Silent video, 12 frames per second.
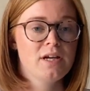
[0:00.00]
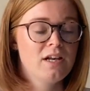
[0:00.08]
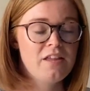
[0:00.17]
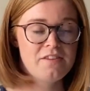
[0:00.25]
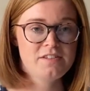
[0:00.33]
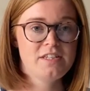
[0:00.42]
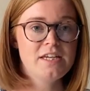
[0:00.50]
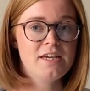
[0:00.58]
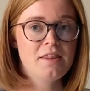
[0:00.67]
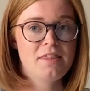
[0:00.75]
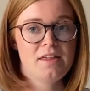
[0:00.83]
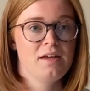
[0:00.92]
Like the steeking
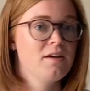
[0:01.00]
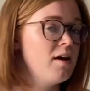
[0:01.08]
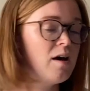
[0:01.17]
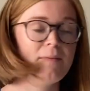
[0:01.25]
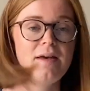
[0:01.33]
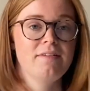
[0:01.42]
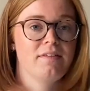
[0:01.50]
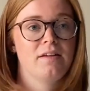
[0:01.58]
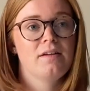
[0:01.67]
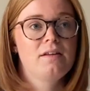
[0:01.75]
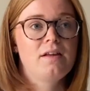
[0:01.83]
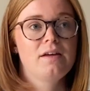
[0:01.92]
thing, amazing.
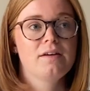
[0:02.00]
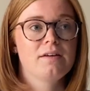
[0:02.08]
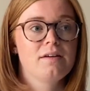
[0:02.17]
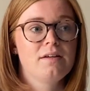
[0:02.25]
Like,